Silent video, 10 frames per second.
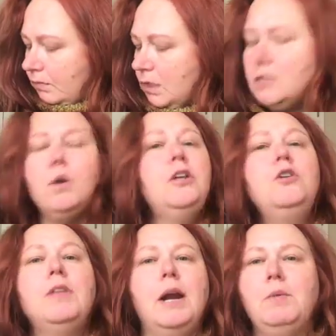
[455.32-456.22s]
So I
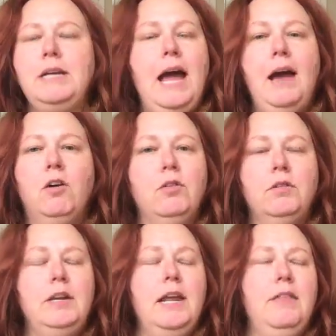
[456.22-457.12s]
knew that I would not
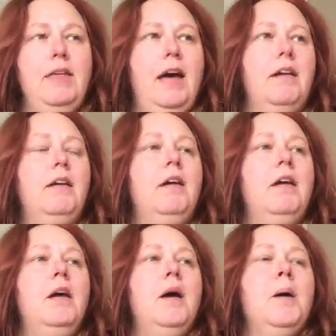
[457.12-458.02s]
knit that.
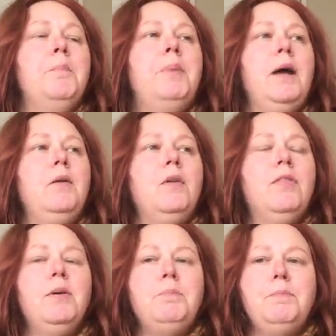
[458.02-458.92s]
But
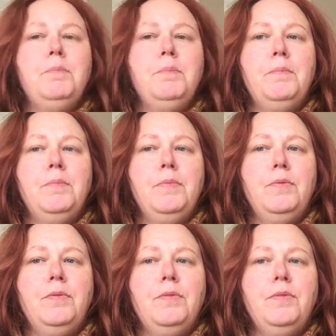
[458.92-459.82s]
the
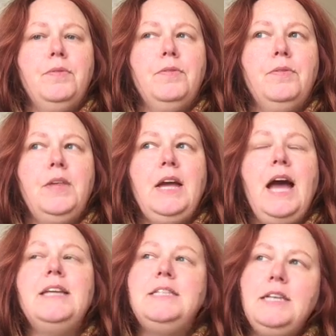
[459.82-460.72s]

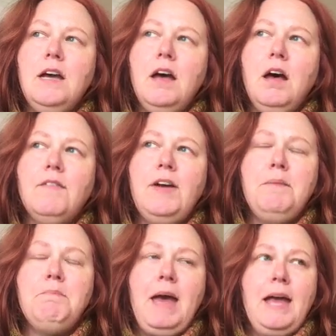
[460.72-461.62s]
idea of a
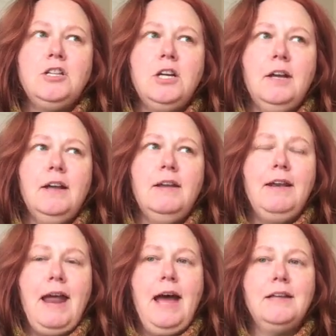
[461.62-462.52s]
magic
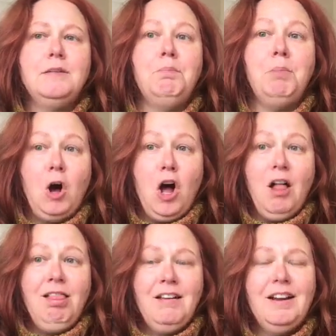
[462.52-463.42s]
knot
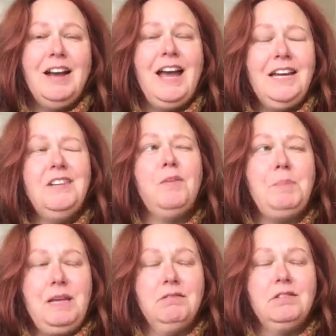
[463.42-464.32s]
ball kind of
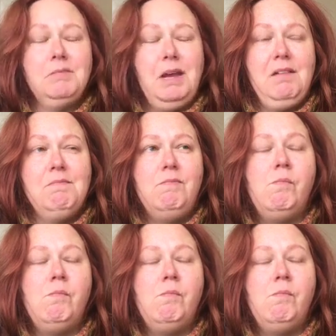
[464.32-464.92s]
appealed to me.